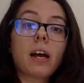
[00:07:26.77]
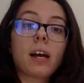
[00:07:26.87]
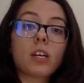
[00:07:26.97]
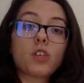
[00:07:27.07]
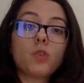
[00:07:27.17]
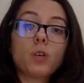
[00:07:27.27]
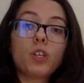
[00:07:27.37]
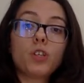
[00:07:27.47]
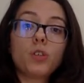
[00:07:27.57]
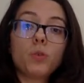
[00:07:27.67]
that
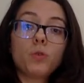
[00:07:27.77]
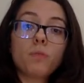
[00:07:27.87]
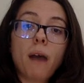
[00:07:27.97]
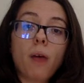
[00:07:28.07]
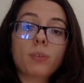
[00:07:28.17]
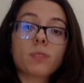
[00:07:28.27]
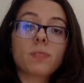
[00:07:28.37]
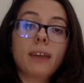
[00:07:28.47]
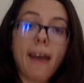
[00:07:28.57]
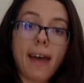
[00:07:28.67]
you can use
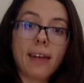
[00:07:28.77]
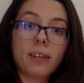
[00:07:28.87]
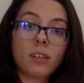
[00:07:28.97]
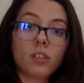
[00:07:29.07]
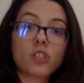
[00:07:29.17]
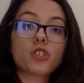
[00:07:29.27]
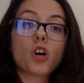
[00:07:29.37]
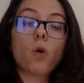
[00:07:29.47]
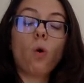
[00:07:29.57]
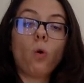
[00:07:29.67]
powers of 10 to
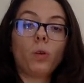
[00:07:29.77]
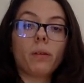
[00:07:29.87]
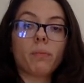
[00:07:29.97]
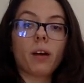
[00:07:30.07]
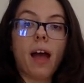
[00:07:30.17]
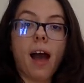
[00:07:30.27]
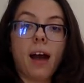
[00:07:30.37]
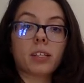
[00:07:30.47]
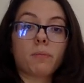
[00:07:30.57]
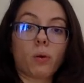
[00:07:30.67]
show whole number
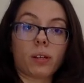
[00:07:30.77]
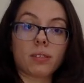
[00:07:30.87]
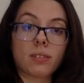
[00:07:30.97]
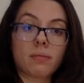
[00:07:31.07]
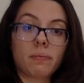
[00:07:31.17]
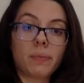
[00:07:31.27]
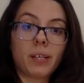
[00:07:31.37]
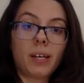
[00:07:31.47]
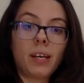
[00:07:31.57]
exponents.